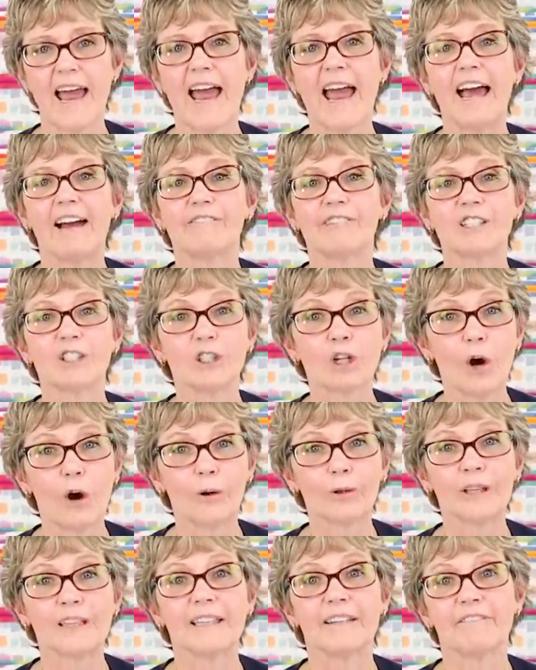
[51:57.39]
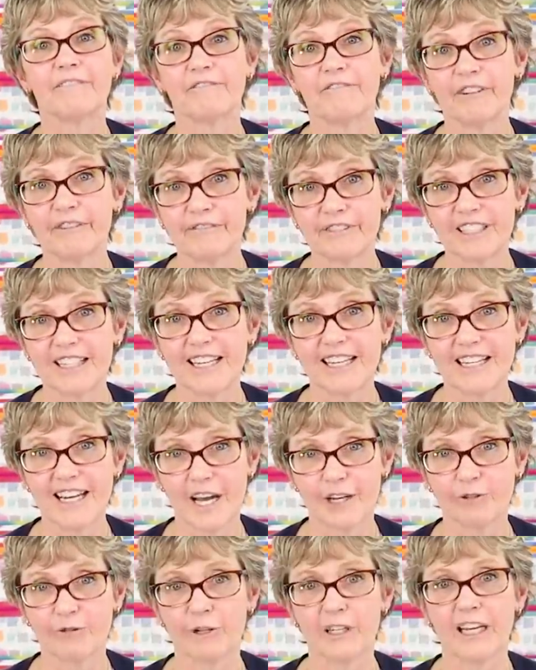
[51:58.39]
have a total of one thousand five
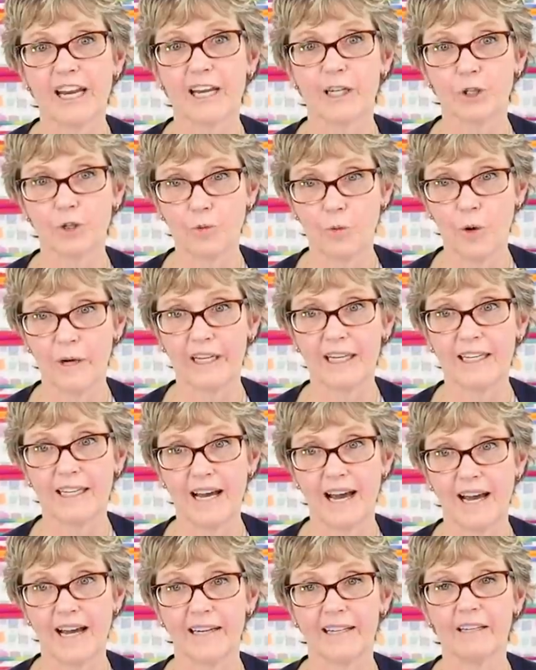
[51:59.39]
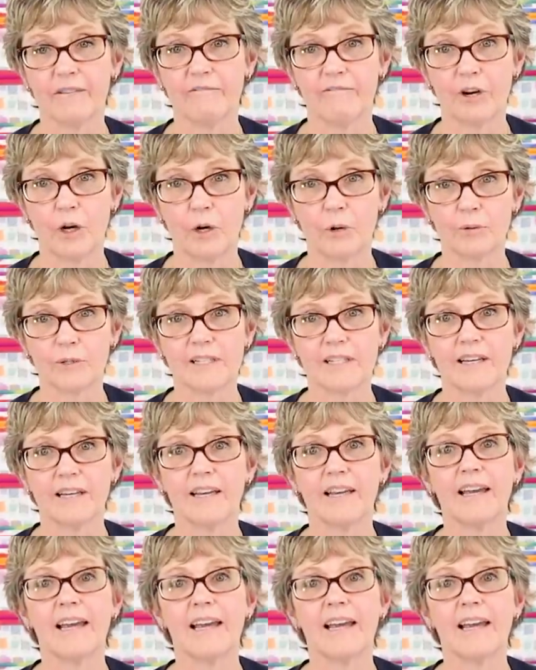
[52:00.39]
hundred twenty-nine votes.